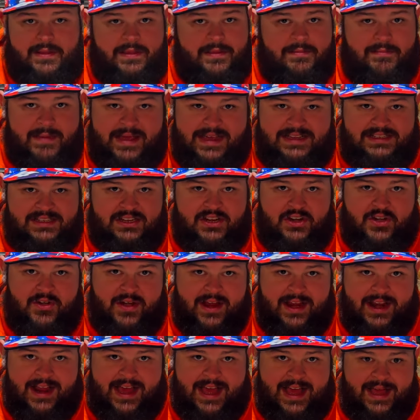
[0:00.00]
Makes it a
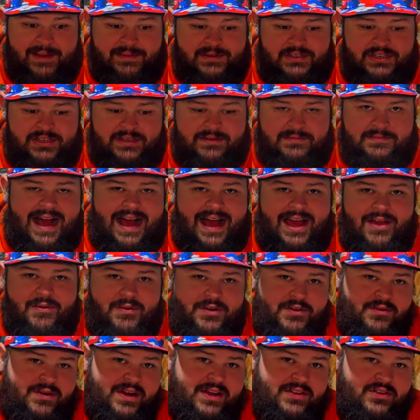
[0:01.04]
great option. I
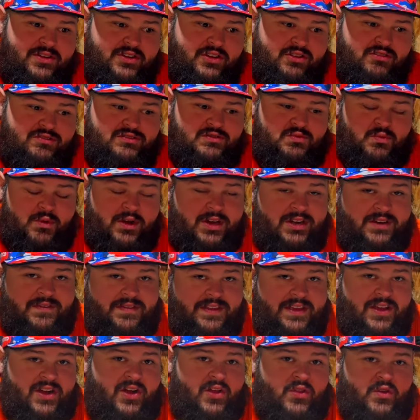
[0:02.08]
would rather use one of
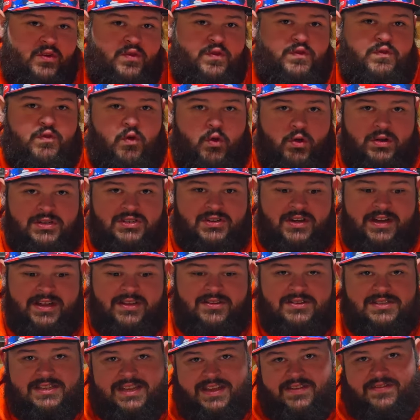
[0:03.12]
the other four
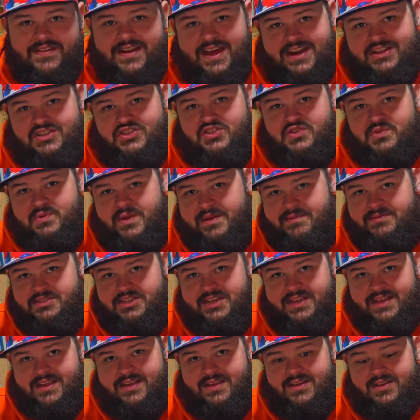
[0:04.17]
trailers, even on a swim
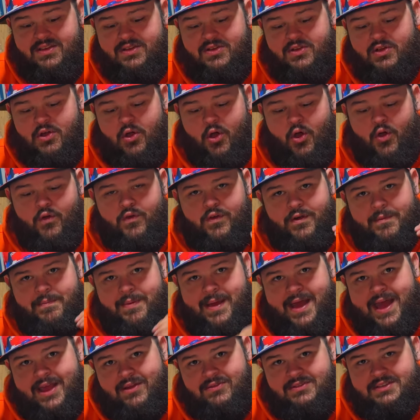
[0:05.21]
jig, over a
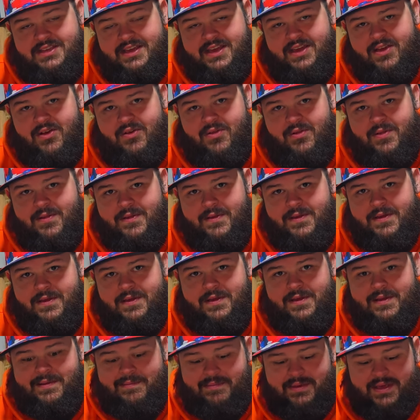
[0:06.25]
Paddletail,
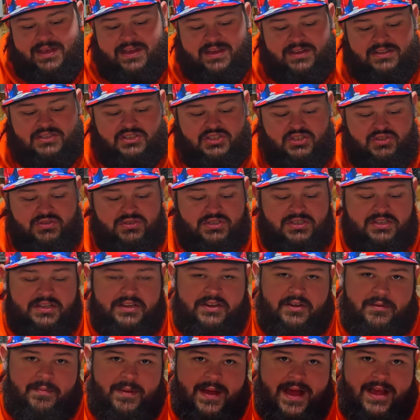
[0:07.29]
because usually
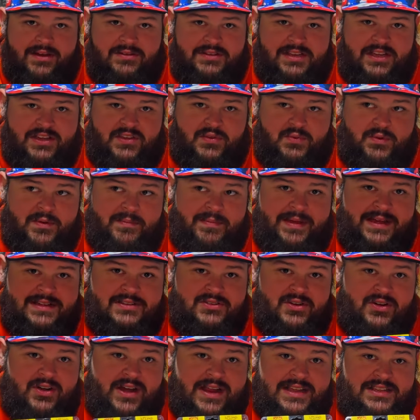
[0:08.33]
your Paddletail swim
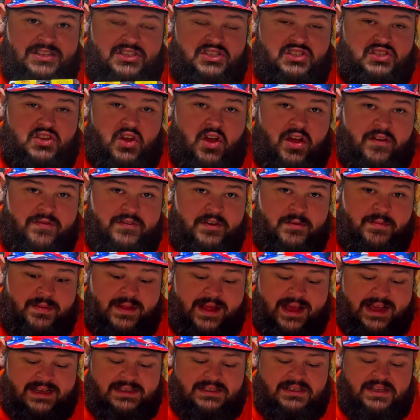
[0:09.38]
baits are a softer
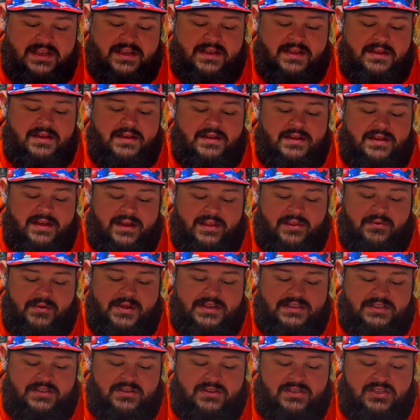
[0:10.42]
plastic. And the
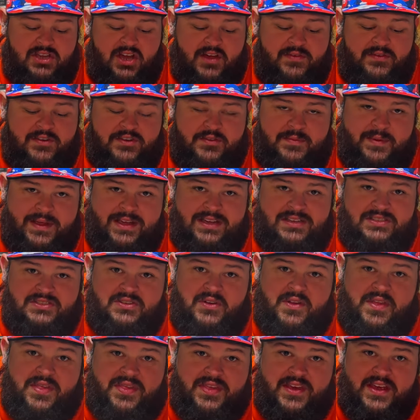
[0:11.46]
reason they're softer is because
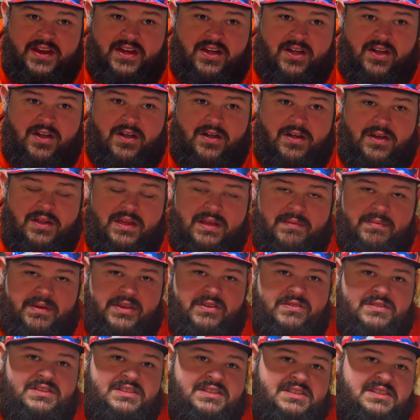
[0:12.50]
they're thicker, but
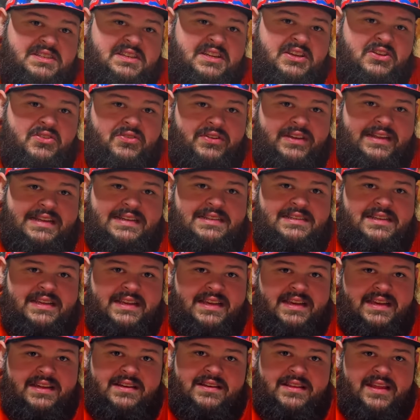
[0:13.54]
you still need to
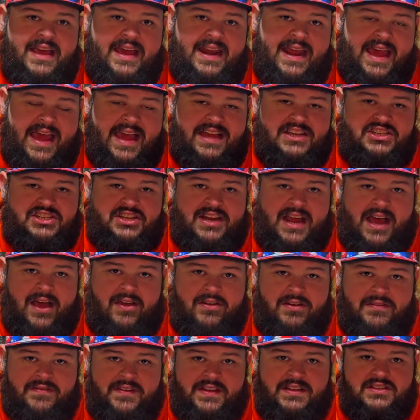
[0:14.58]
get that action
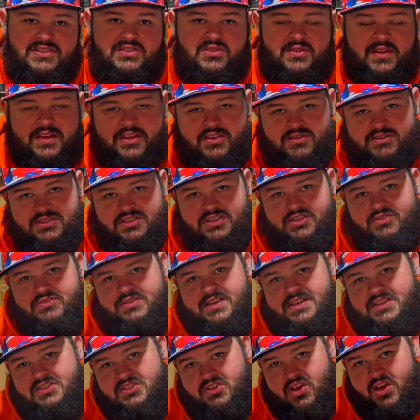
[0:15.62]
out of it. So they usually use
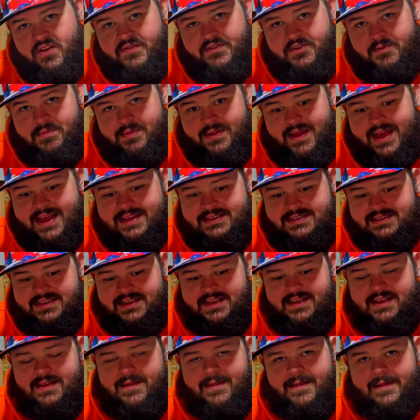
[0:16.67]
a softer
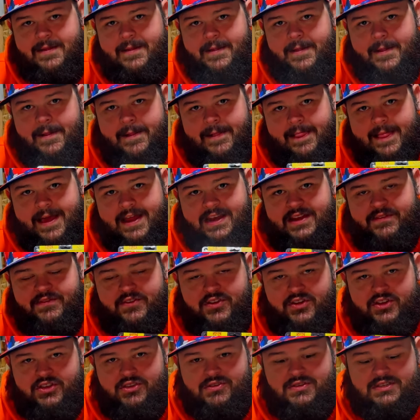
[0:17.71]
plastic. And if
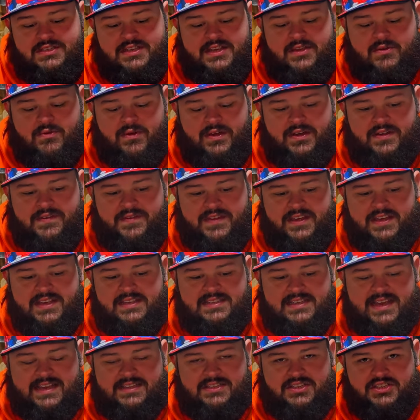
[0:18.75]
you're using one of
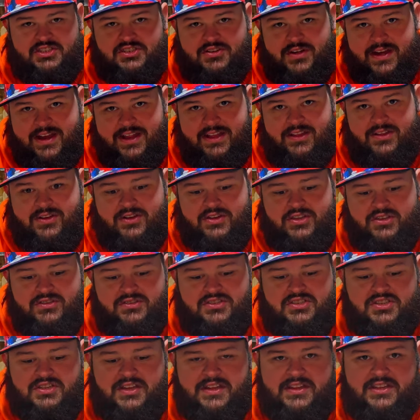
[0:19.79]
these as a trailer,
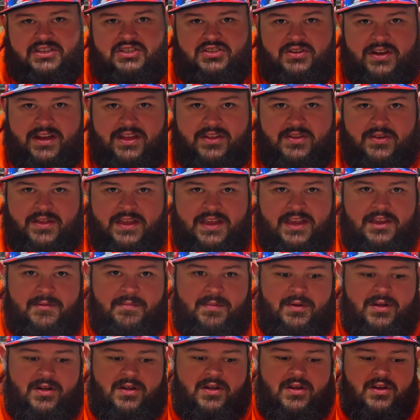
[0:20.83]
usually the trailer
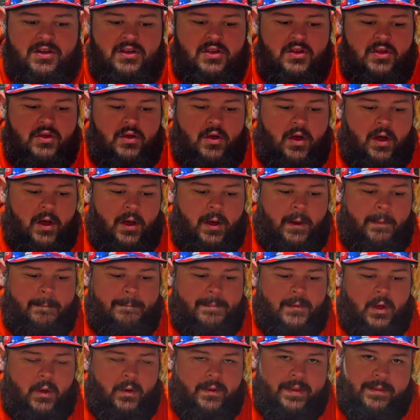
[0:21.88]
keeper
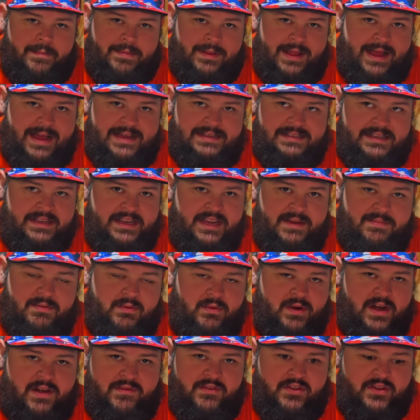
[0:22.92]
or the plastic keeper,
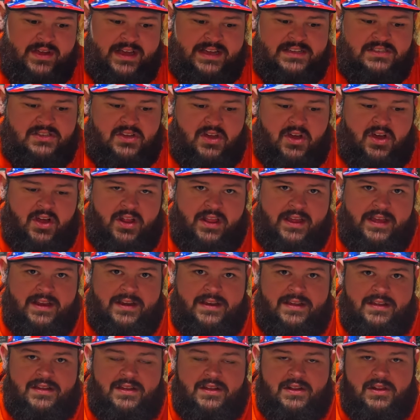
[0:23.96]
whatever you guys call
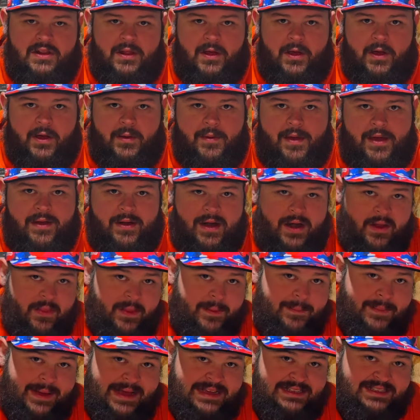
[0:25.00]
it, around
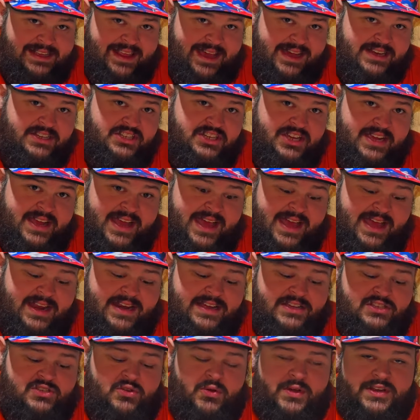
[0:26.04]
the base of that jig head
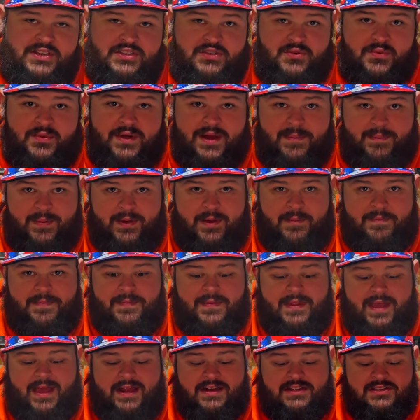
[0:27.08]
is going to rip them
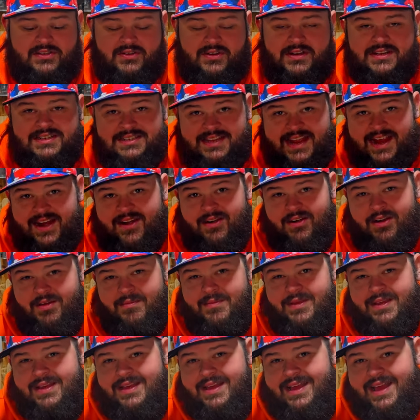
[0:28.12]
and it's going to tear
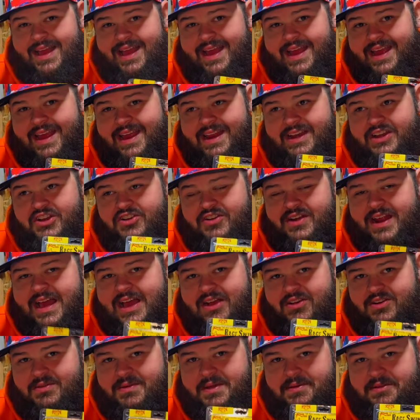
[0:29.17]
them. And you're
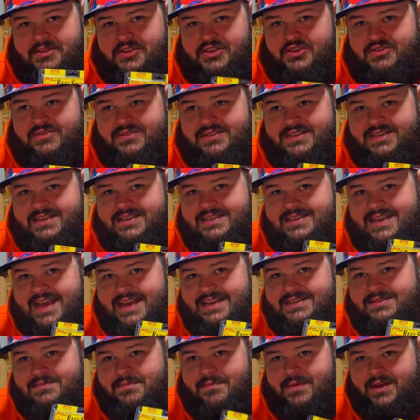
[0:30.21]
not going to be able to use these
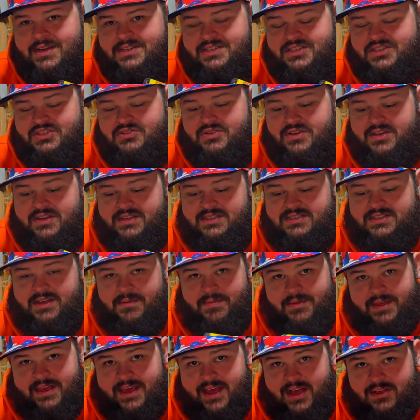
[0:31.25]
as much as you could
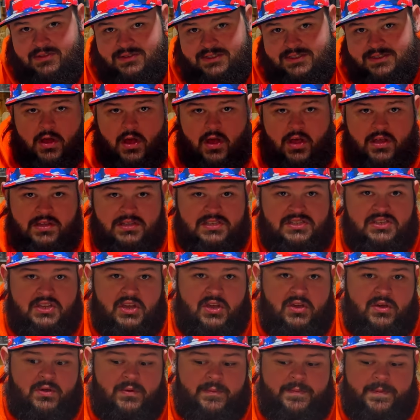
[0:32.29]
something else.
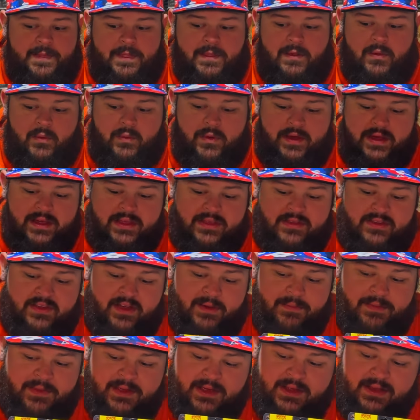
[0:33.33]
Also, with
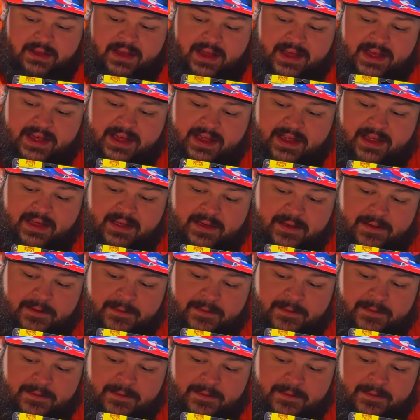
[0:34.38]
something like